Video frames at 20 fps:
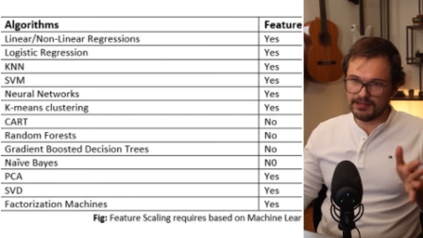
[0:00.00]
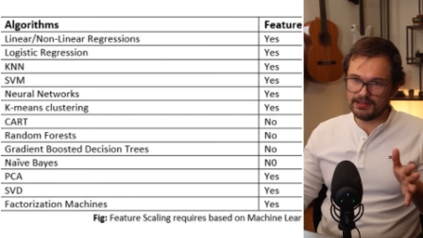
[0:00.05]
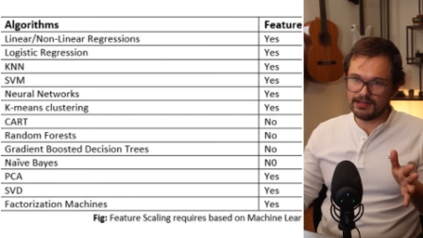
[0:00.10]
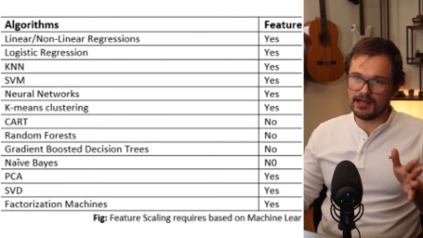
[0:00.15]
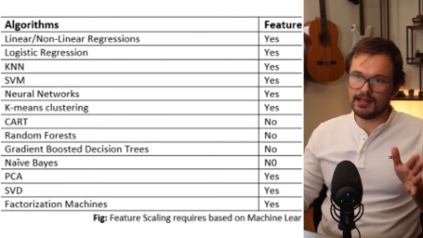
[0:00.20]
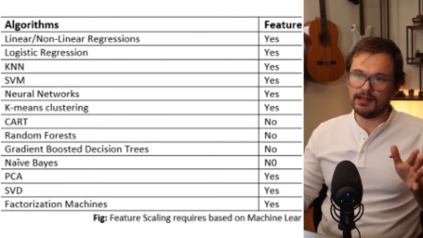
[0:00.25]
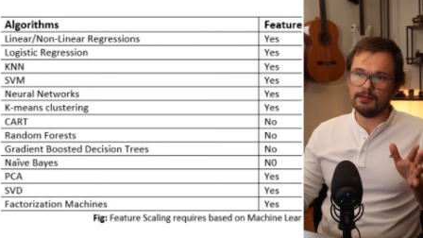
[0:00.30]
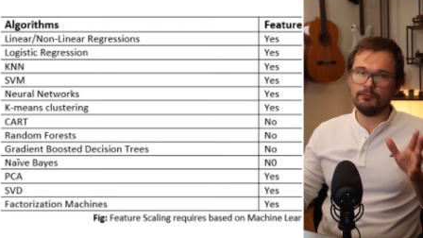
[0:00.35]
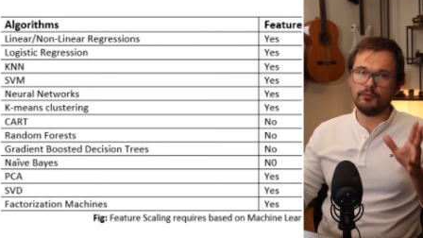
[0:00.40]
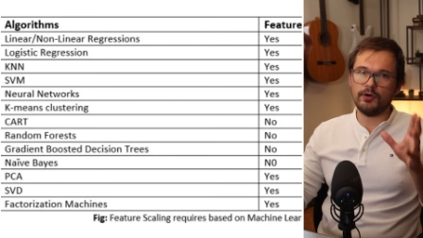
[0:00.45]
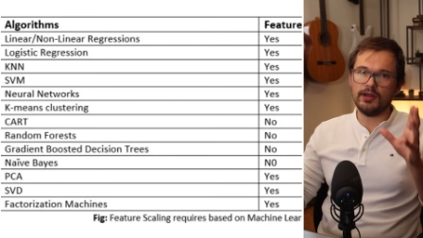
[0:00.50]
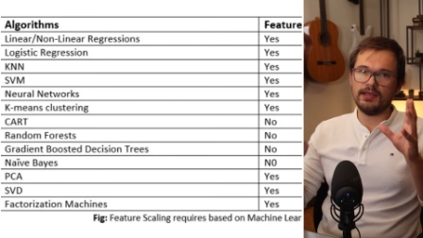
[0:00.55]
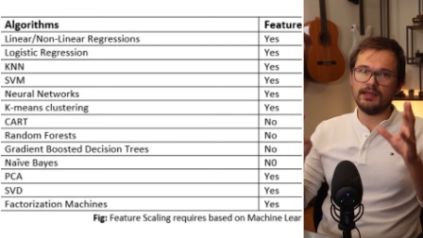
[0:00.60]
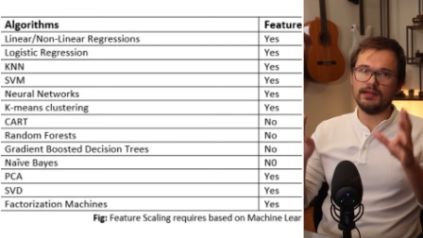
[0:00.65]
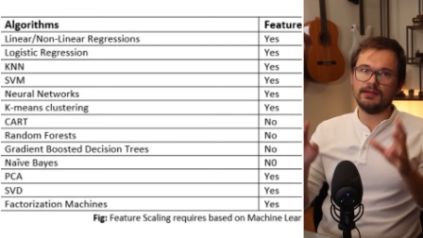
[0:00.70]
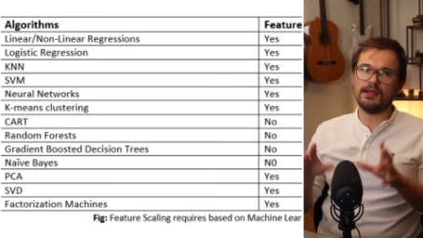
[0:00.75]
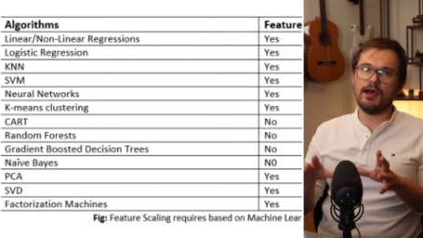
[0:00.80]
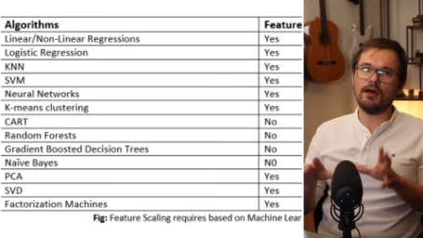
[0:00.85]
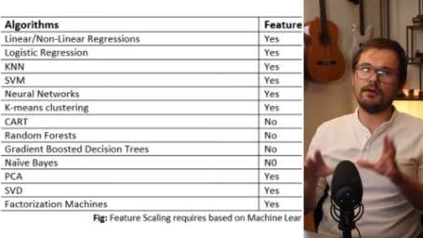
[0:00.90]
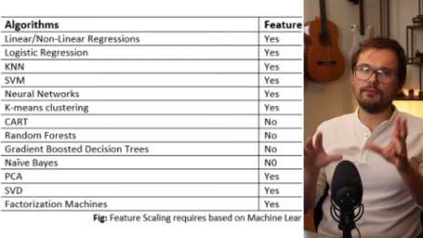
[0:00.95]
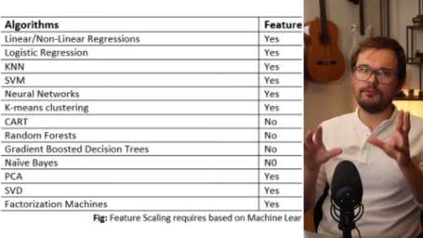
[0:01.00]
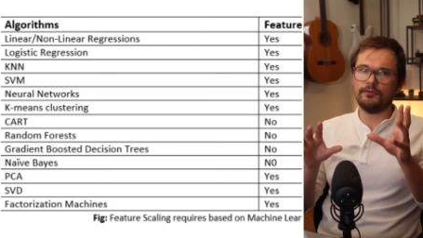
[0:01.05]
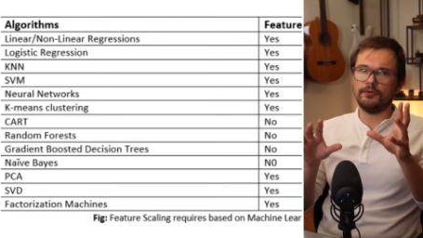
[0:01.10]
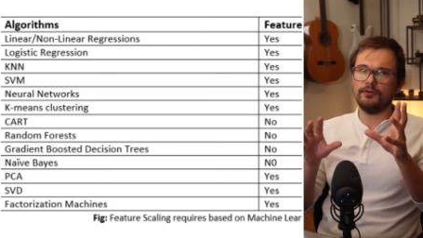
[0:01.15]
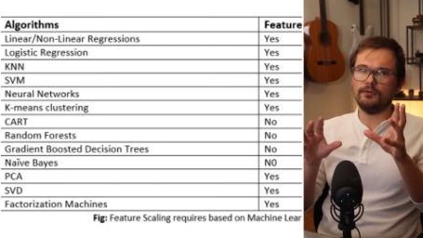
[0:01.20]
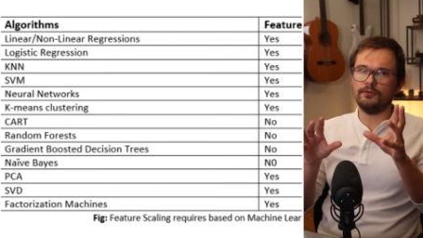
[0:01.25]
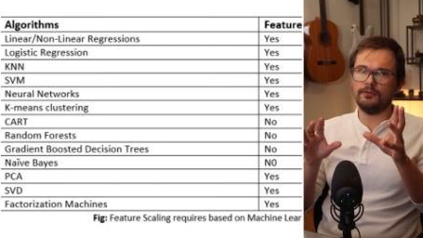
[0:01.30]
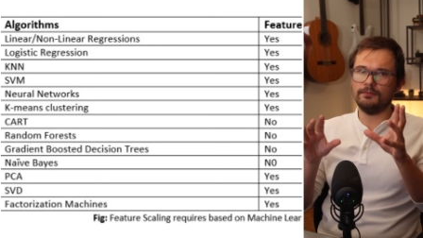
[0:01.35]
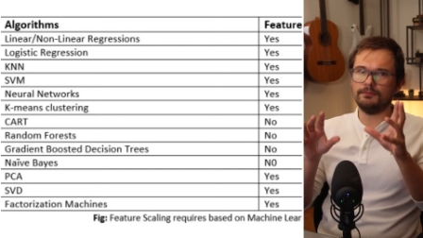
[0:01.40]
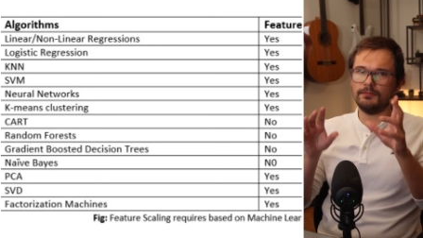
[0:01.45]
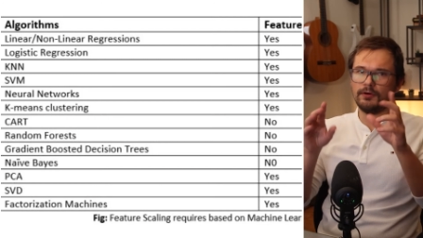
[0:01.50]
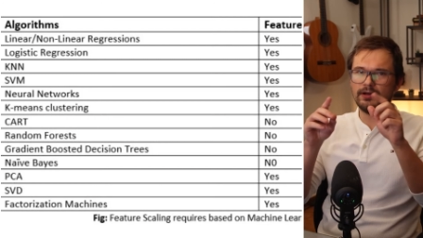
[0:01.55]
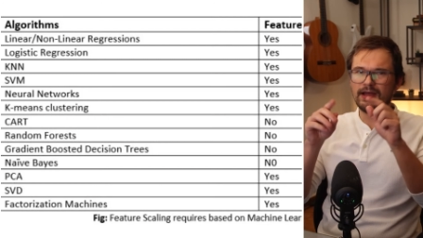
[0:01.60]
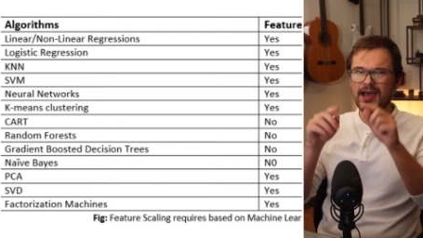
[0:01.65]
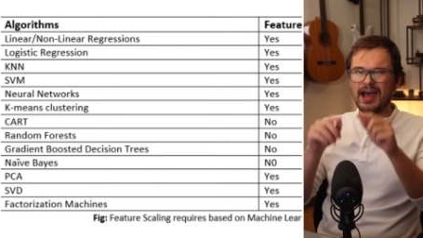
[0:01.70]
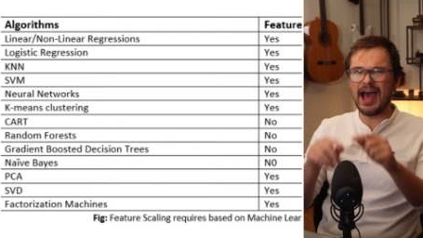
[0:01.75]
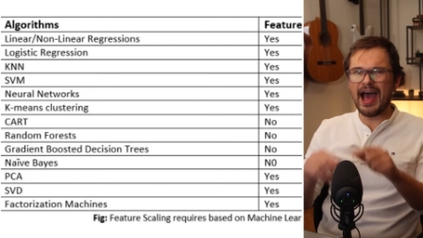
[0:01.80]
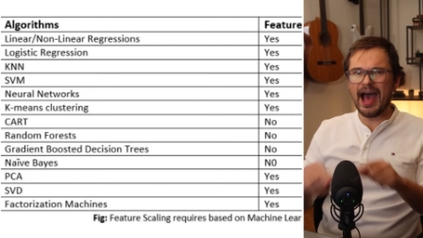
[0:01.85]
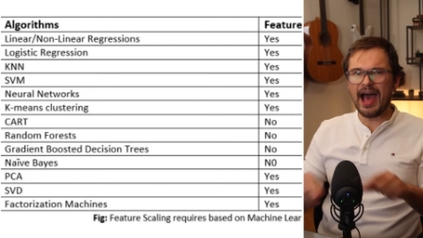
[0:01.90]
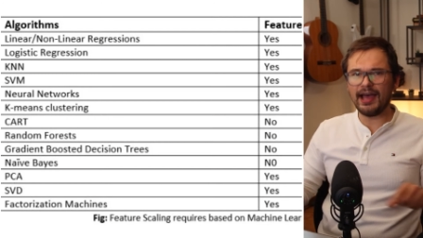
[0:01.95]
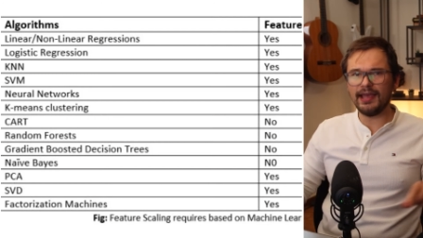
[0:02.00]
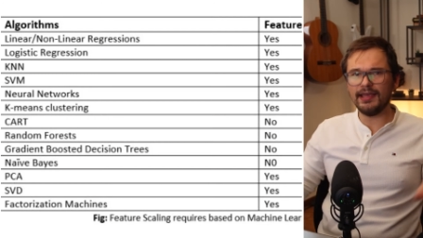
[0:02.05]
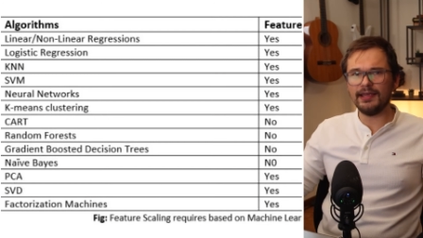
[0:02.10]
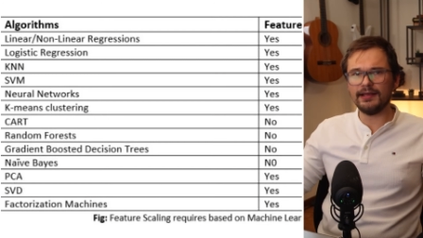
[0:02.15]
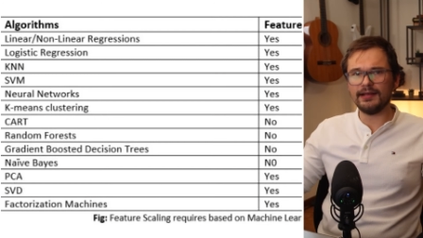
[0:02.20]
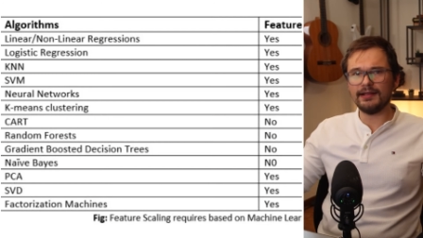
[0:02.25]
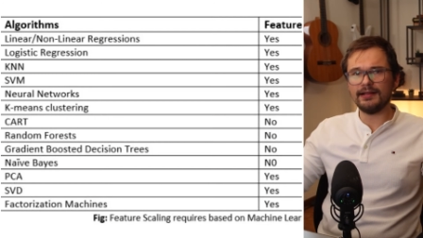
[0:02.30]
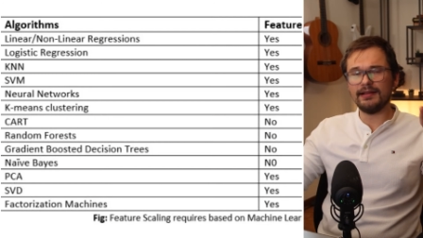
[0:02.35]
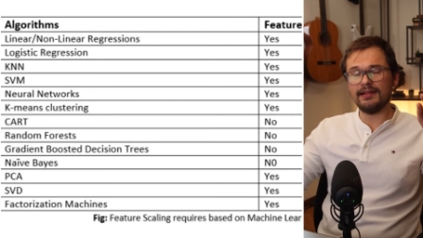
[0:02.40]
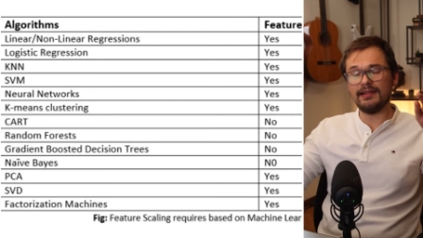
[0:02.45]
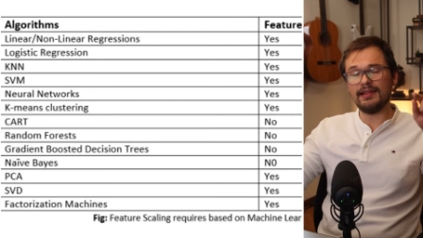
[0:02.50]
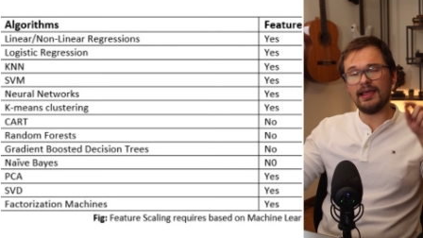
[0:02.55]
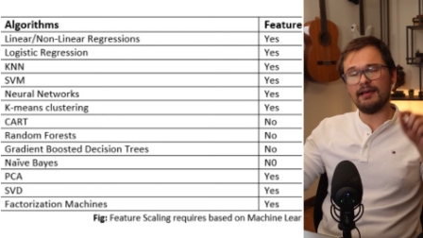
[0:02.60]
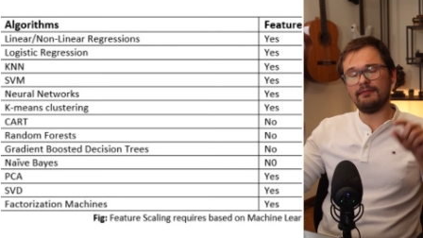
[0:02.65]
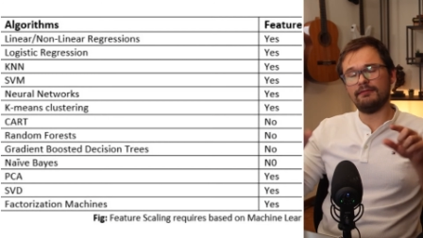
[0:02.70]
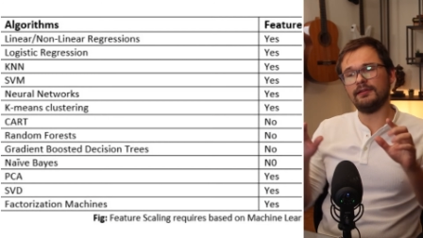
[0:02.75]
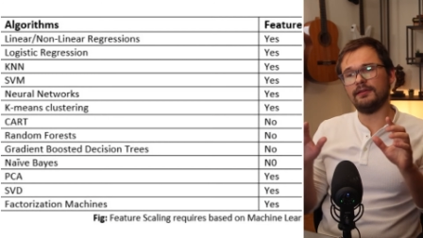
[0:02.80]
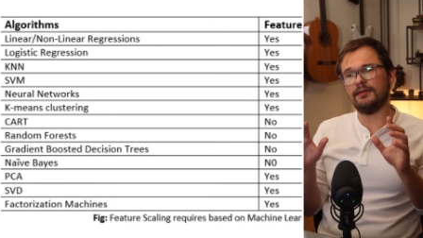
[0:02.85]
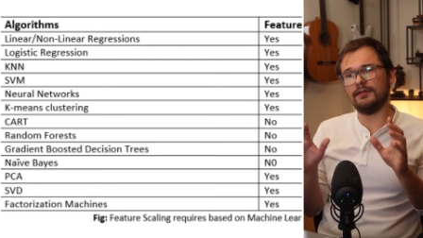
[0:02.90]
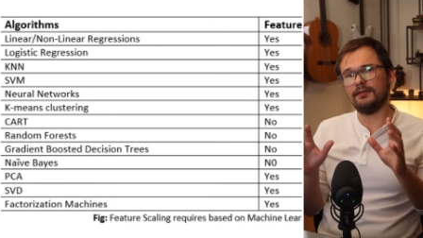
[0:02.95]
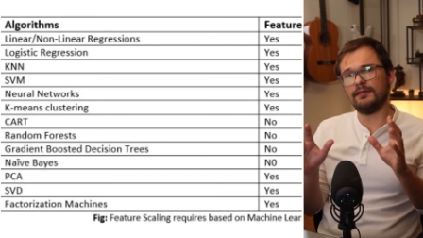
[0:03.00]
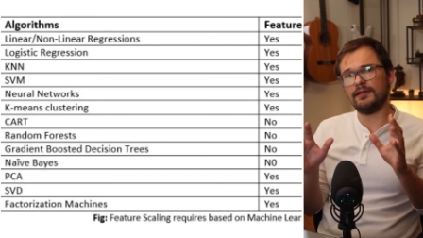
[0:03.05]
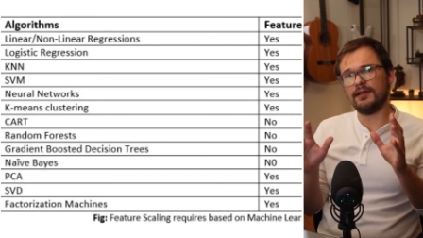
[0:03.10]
But I'll break it down for you. On a high level,